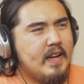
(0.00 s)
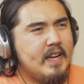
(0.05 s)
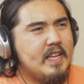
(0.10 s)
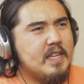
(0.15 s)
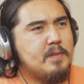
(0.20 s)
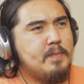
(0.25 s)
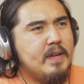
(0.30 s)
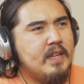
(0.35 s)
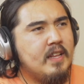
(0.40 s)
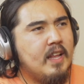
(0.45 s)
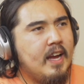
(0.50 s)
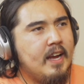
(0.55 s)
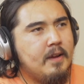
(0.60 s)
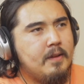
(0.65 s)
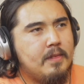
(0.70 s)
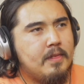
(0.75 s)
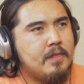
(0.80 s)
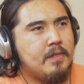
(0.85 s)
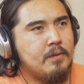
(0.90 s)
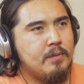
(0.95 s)
thought it's been like
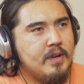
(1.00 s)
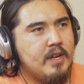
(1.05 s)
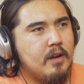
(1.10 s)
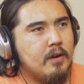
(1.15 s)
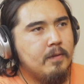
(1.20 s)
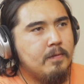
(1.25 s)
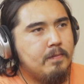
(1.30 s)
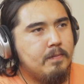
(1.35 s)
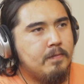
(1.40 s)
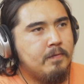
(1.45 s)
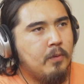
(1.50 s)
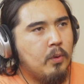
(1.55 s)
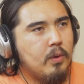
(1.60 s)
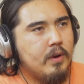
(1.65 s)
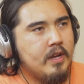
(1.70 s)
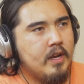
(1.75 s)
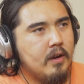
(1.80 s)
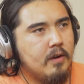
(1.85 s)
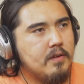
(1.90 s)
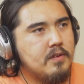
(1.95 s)
3 or 4
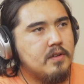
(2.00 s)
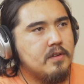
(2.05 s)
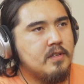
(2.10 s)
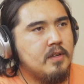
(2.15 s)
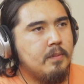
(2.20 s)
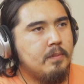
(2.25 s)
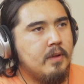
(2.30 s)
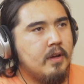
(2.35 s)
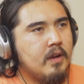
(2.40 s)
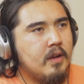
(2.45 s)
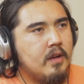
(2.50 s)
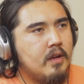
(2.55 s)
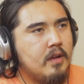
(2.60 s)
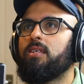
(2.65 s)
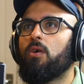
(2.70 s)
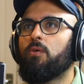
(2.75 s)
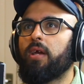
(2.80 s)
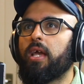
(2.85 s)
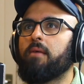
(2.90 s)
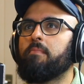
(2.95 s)
years or something.
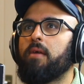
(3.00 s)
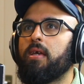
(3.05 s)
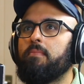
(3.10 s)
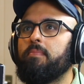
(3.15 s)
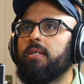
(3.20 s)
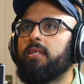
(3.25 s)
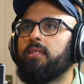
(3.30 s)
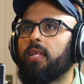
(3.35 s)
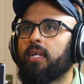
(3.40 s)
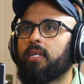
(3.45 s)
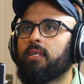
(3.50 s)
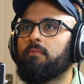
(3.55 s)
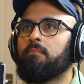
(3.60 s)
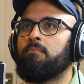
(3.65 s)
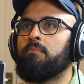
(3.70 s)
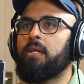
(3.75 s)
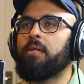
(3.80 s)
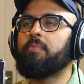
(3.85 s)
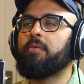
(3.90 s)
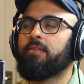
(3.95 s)
Okay, maybe
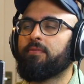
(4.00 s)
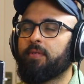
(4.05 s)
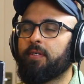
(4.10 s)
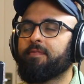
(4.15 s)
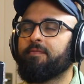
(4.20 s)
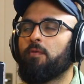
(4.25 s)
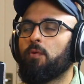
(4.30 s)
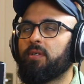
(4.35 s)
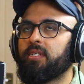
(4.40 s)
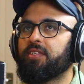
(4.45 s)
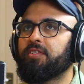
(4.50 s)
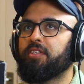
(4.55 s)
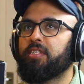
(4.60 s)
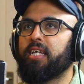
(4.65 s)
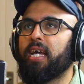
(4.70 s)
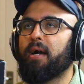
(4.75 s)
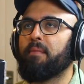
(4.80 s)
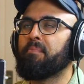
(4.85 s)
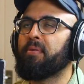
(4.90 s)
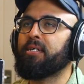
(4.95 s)
3 or 4 years.
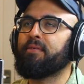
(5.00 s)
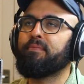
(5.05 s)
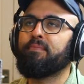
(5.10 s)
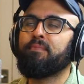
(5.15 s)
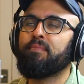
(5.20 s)
Yeah, but